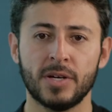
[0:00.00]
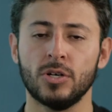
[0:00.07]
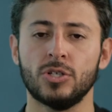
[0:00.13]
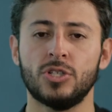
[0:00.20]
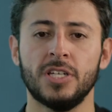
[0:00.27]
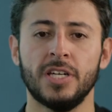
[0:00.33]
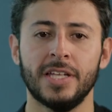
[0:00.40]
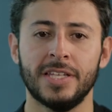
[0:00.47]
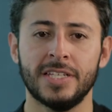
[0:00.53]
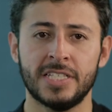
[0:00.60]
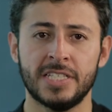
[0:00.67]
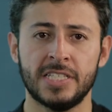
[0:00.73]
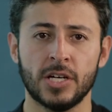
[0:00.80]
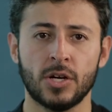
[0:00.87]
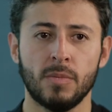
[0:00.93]
because uh,
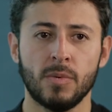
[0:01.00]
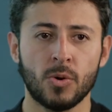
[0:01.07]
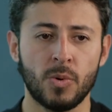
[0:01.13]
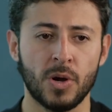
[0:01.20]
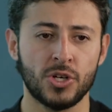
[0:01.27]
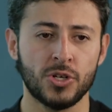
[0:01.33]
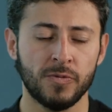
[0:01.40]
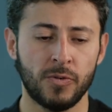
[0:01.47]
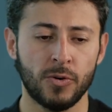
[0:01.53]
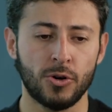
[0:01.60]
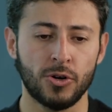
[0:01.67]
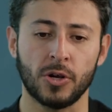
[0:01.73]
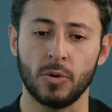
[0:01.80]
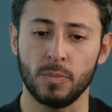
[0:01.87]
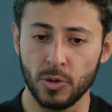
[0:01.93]
this is a common question
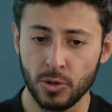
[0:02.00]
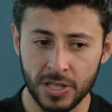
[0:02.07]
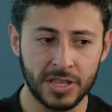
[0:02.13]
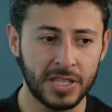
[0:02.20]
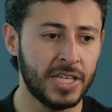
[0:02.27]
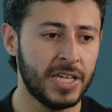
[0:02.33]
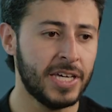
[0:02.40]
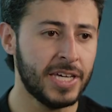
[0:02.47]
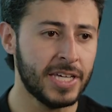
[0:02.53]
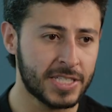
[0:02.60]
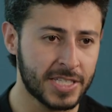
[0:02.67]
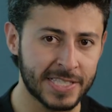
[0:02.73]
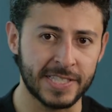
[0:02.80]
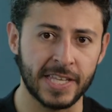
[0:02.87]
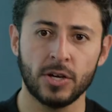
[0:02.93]
for the
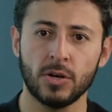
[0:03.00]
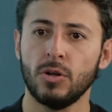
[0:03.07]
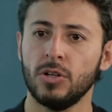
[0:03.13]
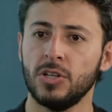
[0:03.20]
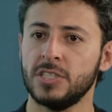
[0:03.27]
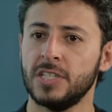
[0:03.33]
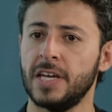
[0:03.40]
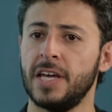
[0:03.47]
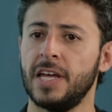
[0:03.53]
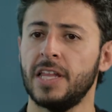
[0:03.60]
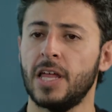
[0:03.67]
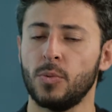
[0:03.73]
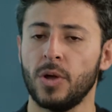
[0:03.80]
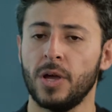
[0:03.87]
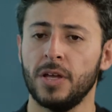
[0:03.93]
communities, the stakeholders that,
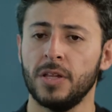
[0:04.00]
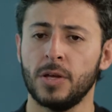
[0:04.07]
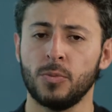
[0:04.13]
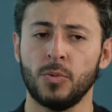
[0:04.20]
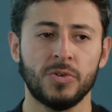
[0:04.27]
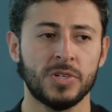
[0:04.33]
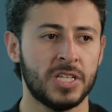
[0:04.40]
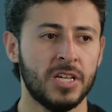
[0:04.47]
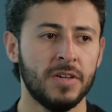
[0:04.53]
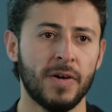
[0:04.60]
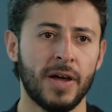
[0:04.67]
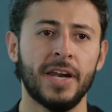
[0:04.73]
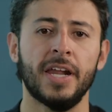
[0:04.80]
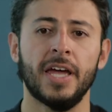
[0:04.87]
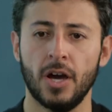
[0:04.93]
that, we that we receive,
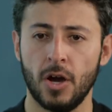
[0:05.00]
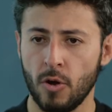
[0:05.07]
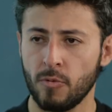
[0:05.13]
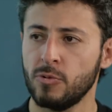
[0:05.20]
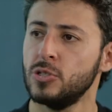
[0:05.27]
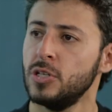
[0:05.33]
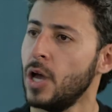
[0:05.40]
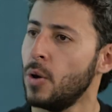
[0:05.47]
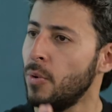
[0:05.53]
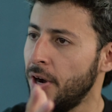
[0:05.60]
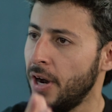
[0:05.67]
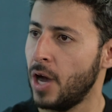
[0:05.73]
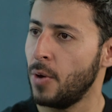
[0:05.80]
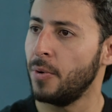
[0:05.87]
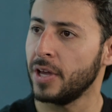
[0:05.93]
and obviously our
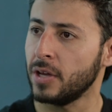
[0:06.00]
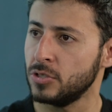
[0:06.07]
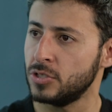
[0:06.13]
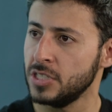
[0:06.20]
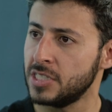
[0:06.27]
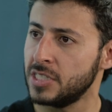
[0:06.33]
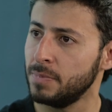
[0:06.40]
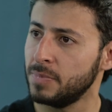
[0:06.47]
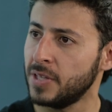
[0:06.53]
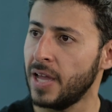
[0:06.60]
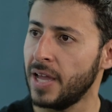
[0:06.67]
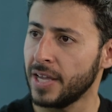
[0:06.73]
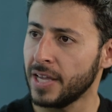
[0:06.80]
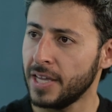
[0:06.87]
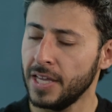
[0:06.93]
our ecosystem
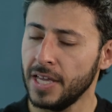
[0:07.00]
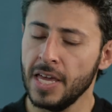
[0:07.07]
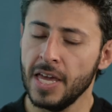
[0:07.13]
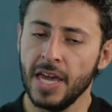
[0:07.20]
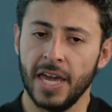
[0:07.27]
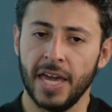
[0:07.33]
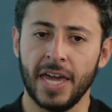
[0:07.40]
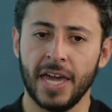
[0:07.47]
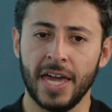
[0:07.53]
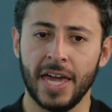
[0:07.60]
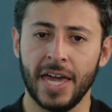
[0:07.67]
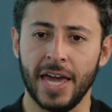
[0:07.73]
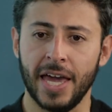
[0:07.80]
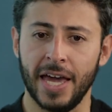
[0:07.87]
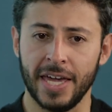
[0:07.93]
tank,
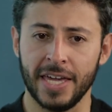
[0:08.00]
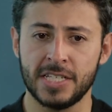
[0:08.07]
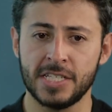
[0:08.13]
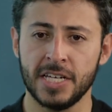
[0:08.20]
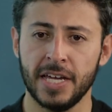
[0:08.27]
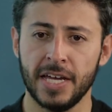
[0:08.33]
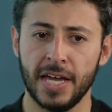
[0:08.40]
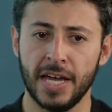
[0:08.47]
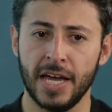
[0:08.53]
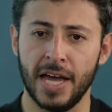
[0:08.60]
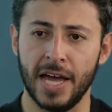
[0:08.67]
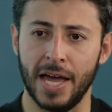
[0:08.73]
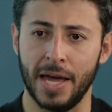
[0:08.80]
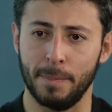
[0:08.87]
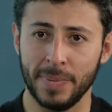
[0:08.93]
uh, it's a
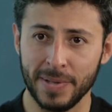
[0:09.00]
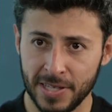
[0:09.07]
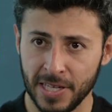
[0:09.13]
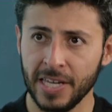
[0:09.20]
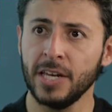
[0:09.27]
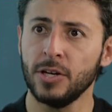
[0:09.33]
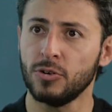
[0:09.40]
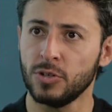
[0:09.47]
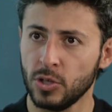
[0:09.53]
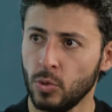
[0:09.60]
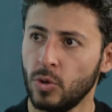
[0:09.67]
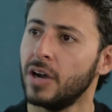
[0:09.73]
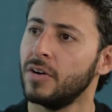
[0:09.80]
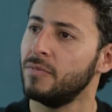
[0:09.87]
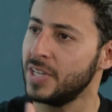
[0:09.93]
uh, building in order
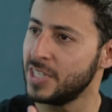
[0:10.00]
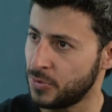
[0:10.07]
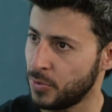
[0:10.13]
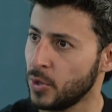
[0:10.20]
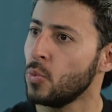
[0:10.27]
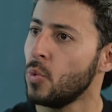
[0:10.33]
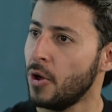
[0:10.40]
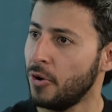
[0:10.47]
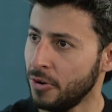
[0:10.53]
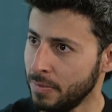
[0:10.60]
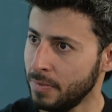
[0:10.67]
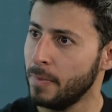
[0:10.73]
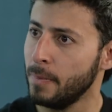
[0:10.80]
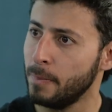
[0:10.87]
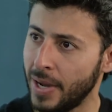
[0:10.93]
to harvest rainwater,
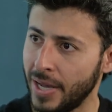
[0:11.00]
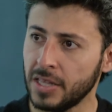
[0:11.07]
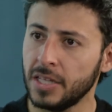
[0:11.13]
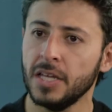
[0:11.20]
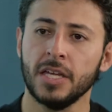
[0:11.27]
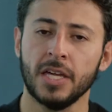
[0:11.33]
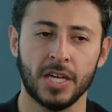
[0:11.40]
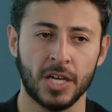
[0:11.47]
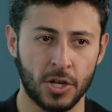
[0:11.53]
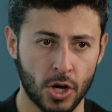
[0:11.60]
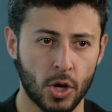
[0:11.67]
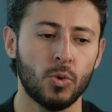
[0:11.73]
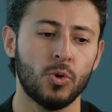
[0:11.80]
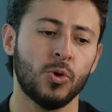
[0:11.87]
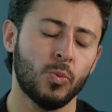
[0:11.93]
but you
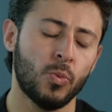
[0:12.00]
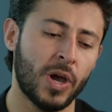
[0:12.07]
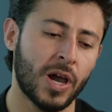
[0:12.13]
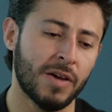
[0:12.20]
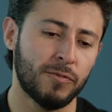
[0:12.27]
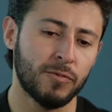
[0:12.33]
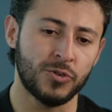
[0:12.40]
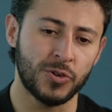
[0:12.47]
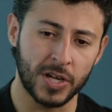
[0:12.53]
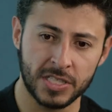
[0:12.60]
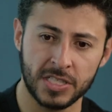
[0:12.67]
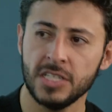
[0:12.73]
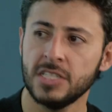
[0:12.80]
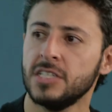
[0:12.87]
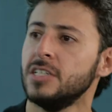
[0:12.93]
know we have dry
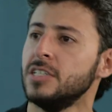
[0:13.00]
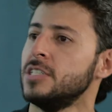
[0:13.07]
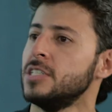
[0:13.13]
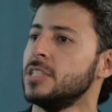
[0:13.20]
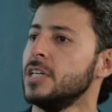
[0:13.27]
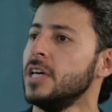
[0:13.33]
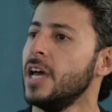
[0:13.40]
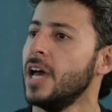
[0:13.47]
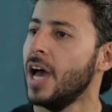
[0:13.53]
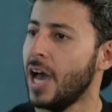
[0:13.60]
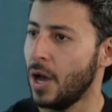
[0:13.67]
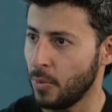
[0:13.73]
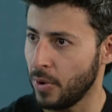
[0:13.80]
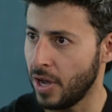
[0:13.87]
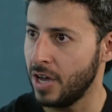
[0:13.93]
seasons
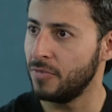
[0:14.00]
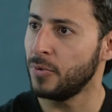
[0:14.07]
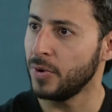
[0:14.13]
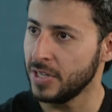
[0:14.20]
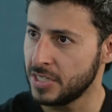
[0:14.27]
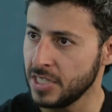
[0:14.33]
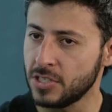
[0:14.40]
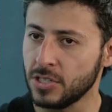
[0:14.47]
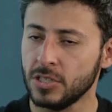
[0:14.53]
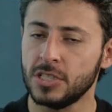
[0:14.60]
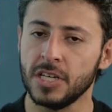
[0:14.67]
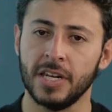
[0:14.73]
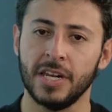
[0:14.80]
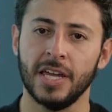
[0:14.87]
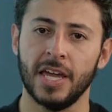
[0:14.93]
uh, we have rain
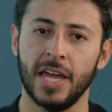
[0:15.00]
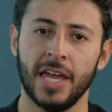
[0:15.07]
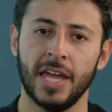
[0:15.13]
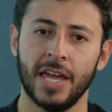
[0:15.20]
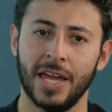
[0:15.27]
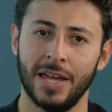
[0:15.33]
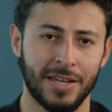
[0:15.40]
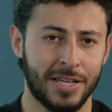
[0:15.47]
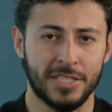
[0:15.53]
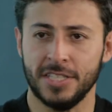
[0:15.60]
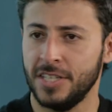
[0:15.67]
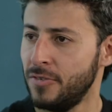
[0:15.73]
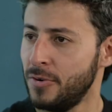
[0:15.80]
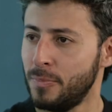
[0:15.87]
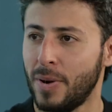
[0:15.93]
seasons in uh, uh
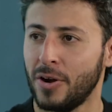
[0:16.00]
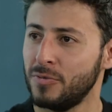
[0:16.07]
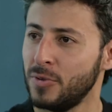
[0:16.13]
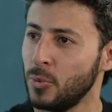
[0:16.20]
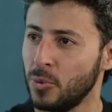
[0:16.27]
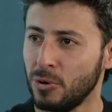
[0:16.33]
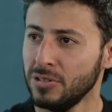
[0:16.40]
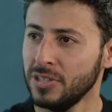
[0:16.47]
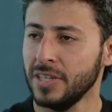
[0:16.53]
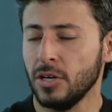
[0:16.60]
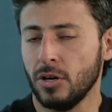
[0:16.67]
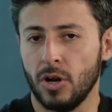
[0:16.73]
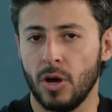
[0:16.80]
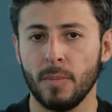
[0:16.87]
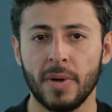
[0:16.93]
in every part of the world. In
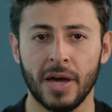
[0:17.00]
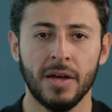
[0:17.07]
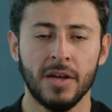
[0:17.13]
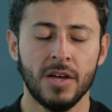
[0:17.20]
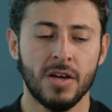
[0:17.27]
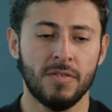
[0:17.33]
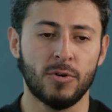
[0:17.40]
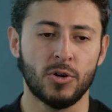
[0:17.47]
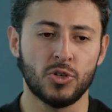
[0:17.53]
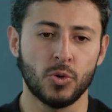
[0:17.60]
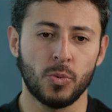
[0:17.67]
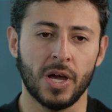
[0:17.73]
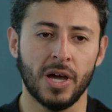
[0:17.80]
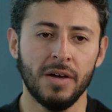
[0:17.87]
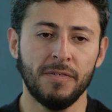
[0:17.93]
Colombia, for sure,
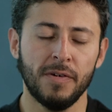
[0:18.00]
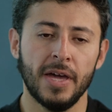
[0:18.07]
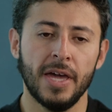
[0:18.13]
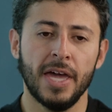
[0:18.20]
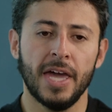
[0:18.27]
we have.